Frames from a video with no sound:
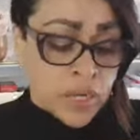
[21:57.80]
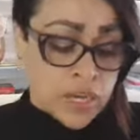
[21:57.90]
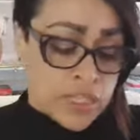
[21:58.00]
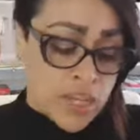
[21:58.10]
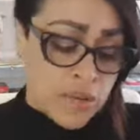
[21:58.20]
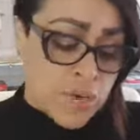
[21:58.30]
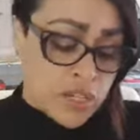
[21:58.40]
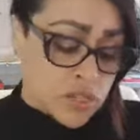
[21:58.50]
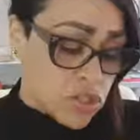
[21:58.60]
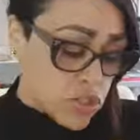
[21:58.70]
Let's get
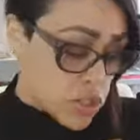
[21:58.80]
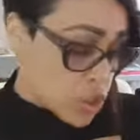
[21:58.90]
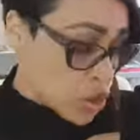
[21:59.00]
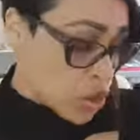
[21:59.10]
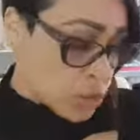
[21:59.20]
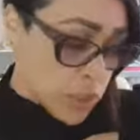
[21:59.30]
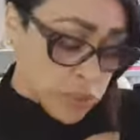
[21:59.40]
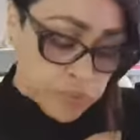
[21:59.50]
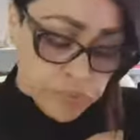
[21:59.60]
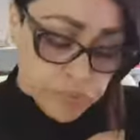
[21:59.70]
messages, excuse me,
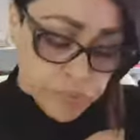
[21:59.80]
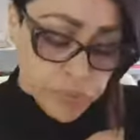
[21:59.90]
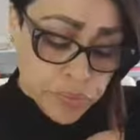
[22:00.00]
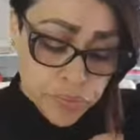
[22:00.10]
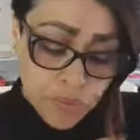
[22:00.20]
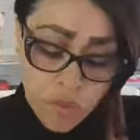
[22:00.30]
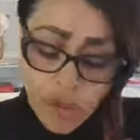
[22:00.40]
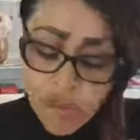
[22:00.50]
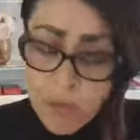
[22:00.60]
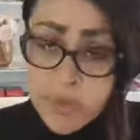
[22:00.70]

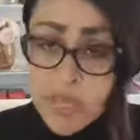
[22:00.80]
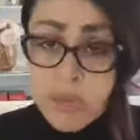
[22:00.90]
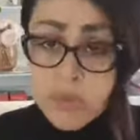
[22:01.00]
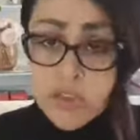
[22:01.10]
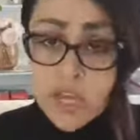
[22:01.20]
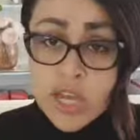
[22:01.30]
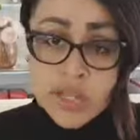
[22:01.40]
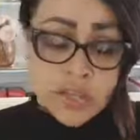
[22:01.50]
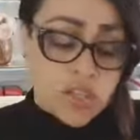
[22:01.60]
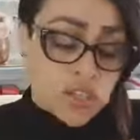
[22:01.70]
from them to
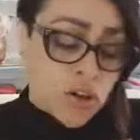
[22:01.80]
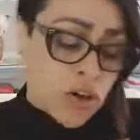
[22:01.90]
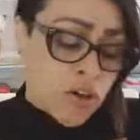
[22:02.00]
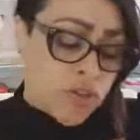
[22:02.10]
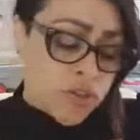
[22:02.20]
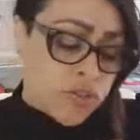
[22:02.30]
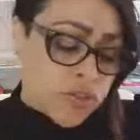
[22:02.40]
end this off.